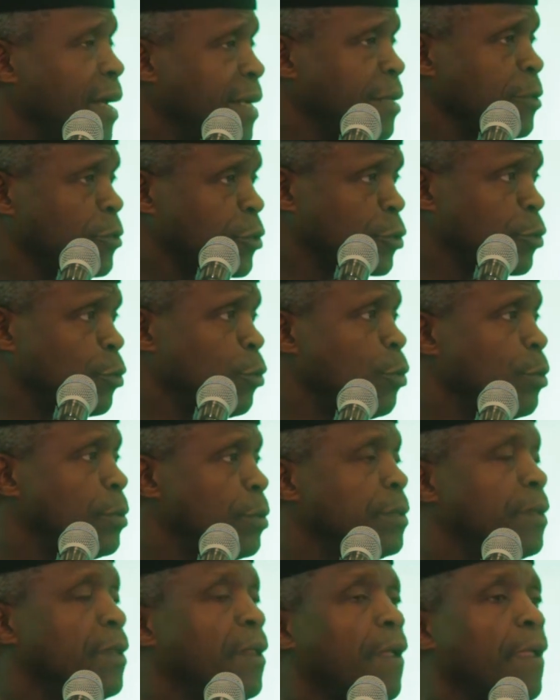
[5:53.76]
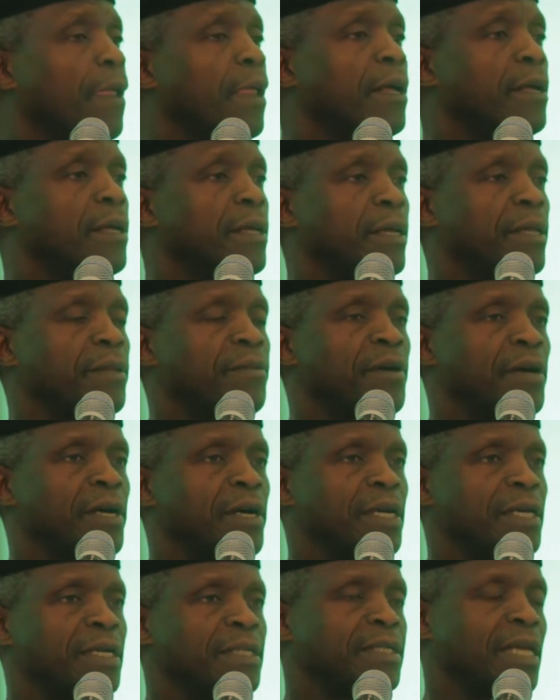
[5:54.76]
in school,
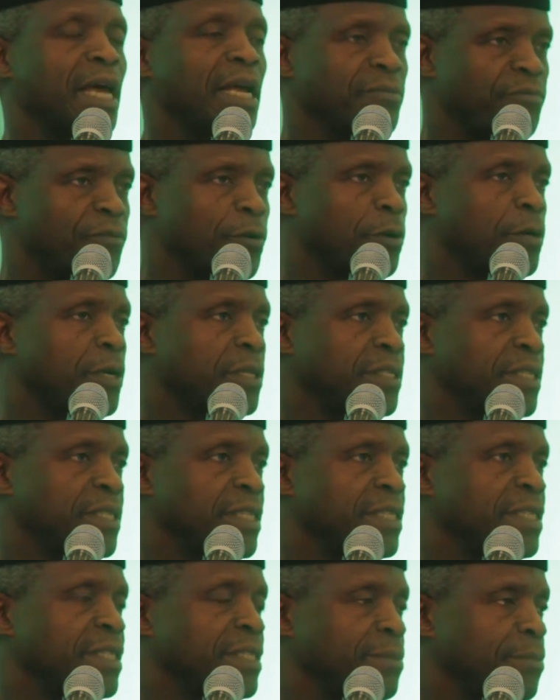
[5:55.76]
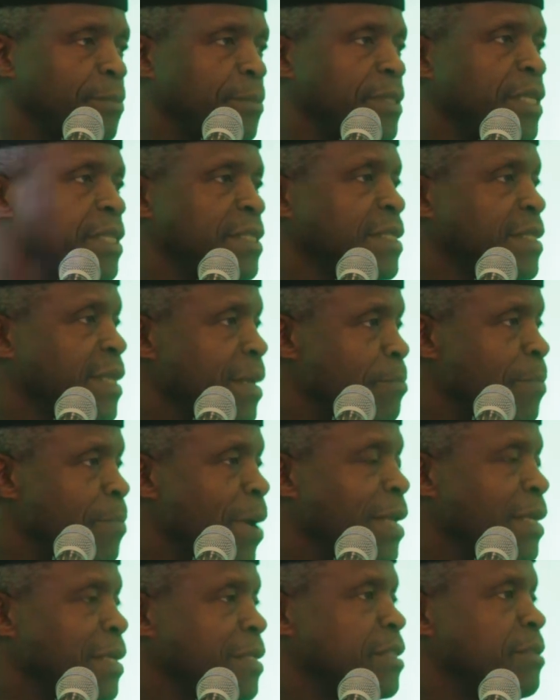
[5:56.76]
there is, and for us this is a
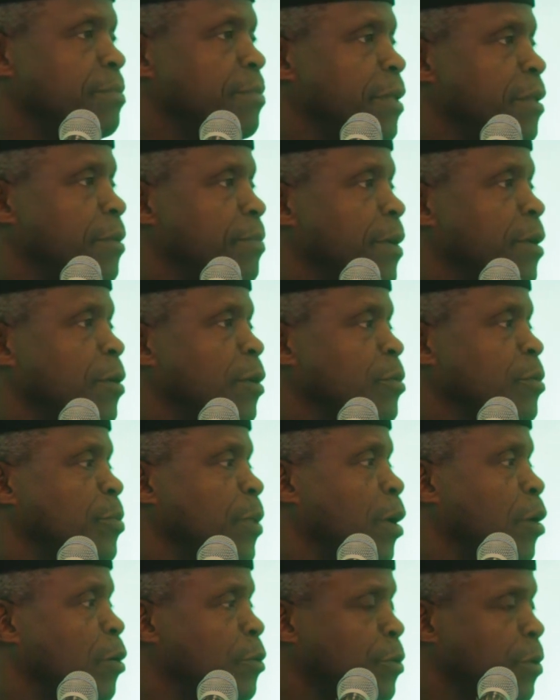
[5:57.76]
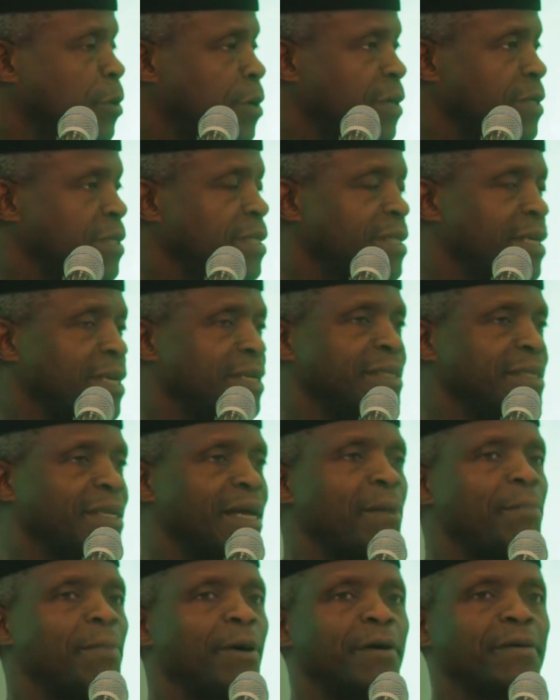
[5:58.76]
balanced meal, because we're also concerned
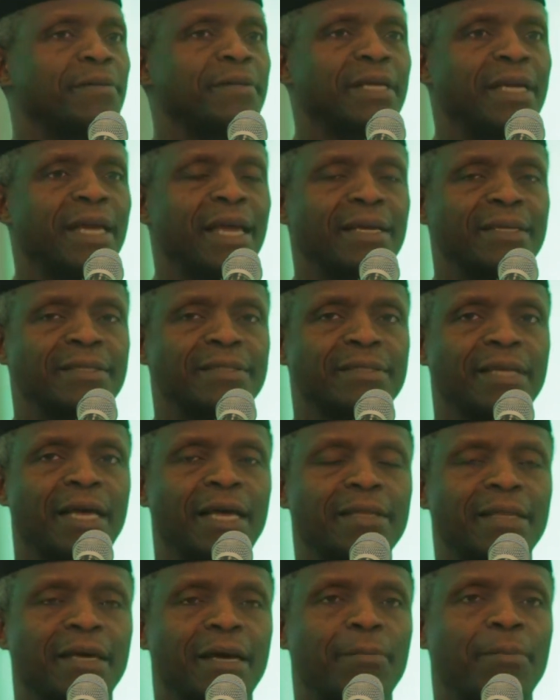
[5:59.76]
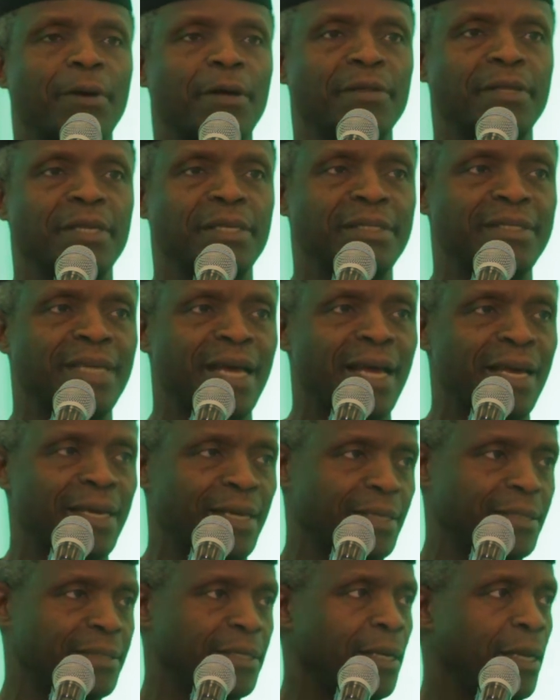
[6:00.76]
about the
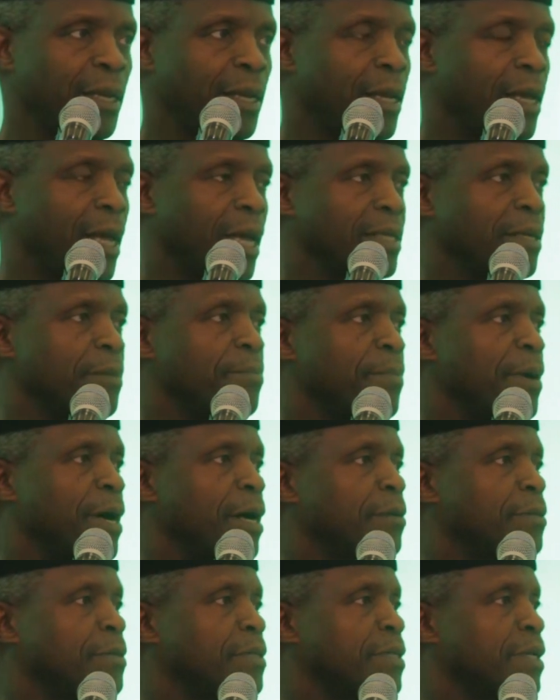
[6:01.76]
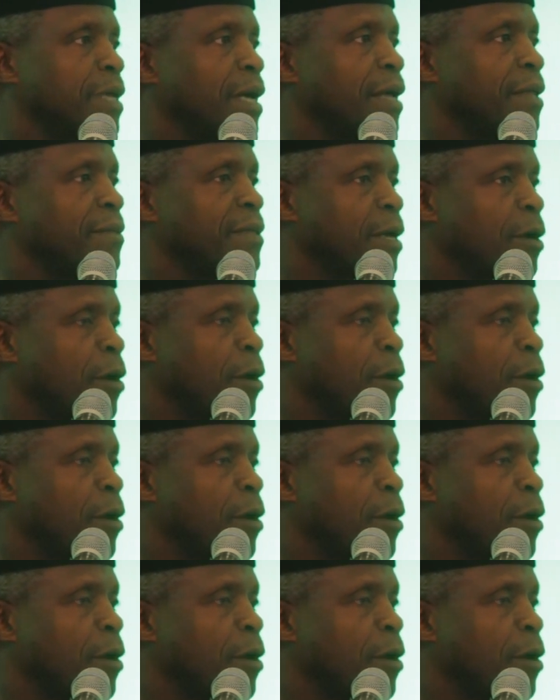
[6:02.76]
diet and about the